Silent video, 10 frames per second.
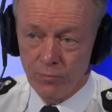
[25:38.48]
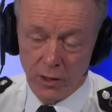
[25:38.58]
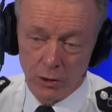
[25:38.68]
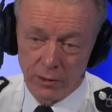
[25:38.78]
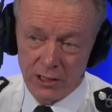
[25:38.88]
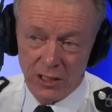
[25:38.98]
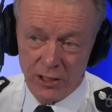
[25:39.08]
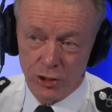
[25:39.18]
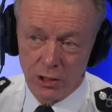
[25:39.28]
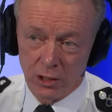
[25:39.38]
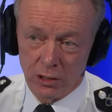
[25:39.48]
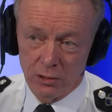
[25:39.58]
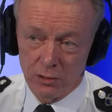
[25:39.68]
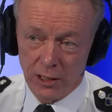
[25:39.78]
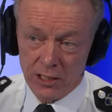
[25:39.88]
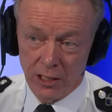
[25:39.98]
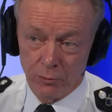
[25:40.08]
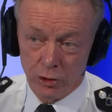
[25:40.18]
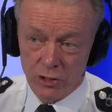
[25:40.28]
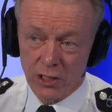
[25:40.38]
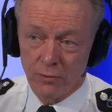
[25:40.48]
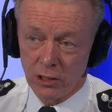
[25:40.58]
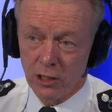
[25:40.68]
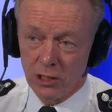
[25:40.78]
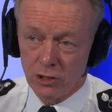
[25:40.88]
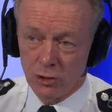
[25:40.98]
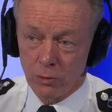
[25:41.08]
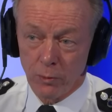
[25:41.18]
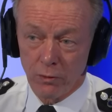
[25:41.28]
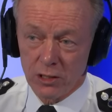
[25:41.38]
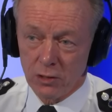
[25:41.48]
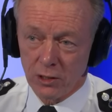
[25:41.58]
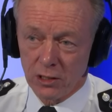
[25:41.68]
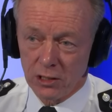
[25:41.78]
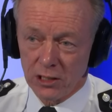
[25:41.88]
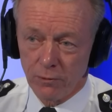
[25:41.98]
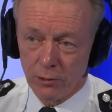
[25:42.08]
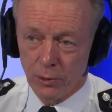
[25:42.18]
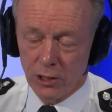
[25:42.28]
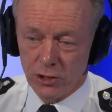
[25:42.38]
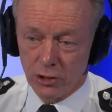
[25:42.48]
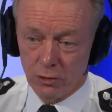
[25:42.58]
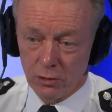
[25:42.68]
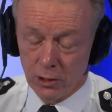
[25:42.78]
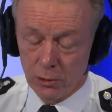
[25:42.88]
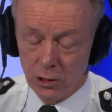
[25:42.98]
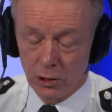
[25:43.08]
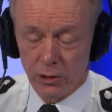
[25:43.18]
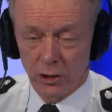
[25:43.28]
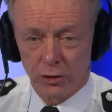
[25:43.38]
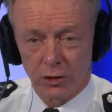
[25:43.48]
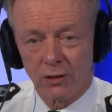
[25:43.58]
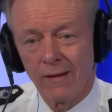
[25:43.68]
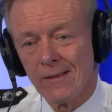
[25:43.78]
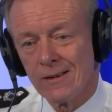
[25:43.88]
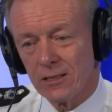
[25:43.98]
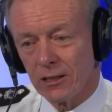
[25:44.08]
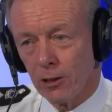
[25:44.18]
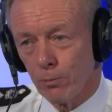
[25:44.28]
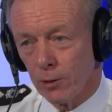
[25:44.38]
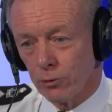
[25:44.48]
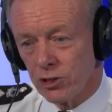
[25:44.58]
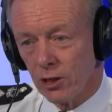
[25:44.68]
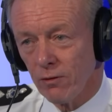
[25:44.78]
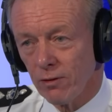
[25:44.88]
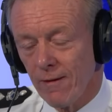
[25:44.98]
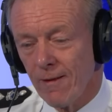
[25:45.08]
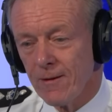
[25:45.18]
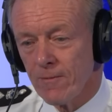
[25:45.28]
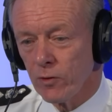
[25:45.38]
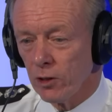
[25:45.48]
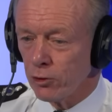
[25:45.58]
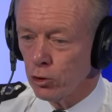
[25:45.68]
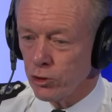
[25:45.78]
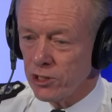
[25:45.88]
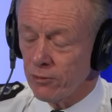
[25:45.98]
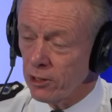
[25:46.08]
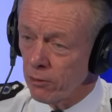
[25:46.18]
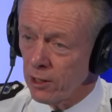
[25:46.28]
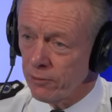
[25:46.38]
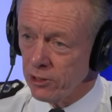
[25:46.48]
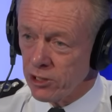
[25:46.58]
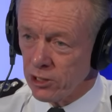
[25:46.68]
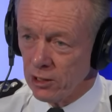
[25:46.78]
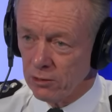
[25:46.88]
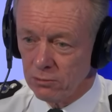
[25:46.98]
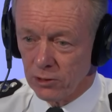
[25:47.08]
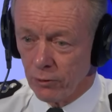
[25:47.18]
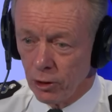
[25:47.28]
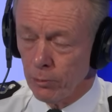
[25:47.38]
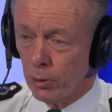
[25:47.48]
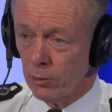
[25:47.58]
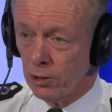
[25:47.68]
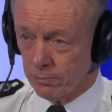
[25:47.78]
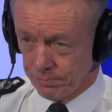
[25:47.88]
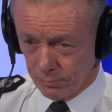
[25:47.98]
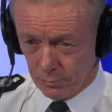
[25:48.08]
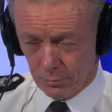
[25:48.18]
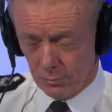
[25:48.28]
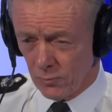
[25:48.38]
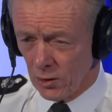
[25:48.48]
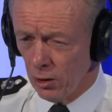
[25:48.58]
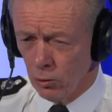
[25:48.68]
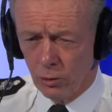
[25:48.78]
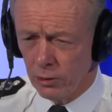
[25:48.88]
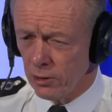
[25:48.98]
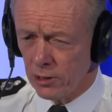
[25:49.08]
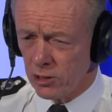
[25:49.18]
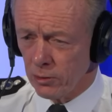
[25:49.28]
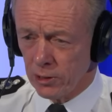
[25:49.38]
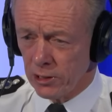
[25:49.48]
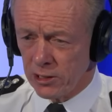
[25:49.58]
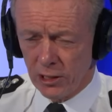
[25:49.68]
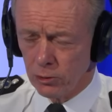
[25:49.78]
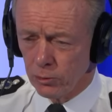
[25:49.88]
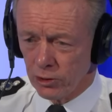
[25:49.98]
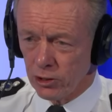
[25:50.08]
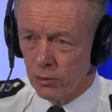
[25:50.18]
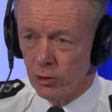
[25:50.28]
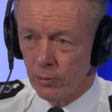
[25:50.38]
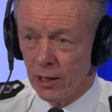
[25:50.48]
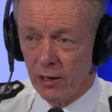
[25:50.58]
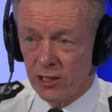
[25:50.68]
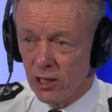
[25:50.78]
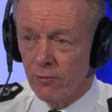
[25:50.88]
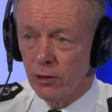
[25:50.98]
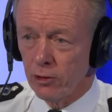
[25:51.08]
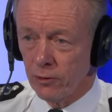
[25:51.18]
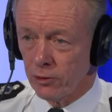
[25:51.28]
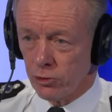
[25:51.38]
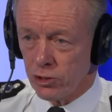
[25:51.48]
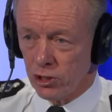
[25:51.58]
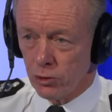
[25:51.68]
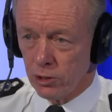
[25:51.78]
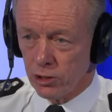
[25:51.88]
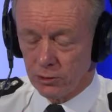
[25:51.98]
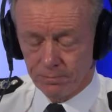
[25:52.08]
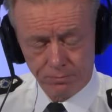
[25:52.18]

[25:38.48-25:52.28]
And over this last year, that's happened on seven occasions when we've intervened in different parts of the country, including London, to keep people safe. Of course, if they arrive at the scene, they've got a bomb on, and all the things that we, the terrible things we know about, it's a very difficult situation.